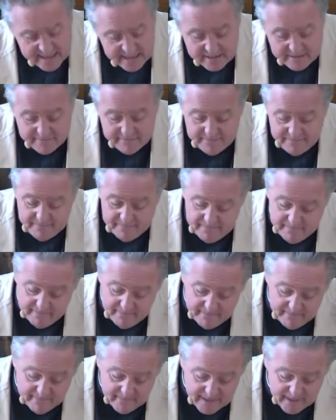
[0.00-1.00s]
and
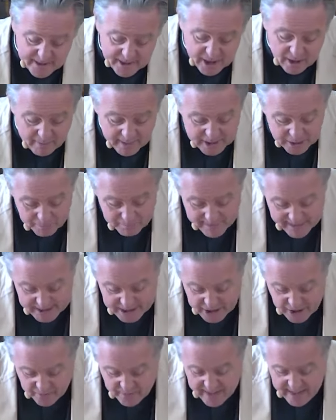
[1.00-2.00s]
so much
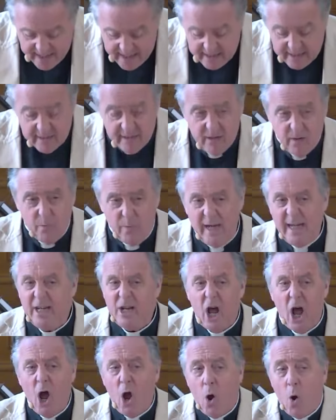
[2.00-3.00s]
misery, and we
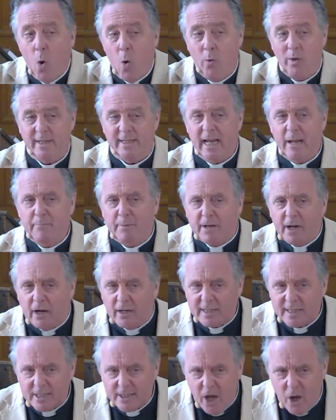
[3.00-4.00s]
know deep in
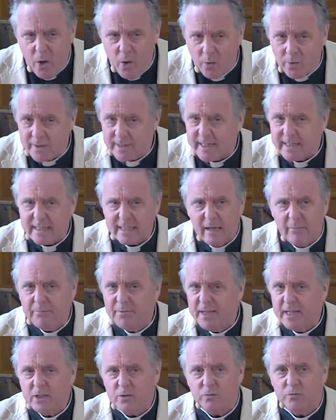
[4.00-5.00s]
our souls that
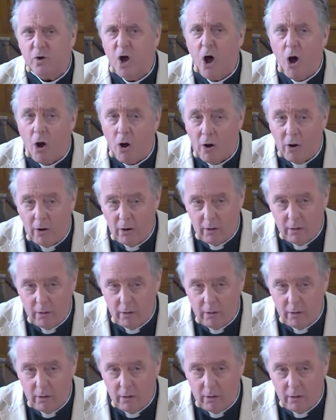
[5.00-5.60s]
something's wrong.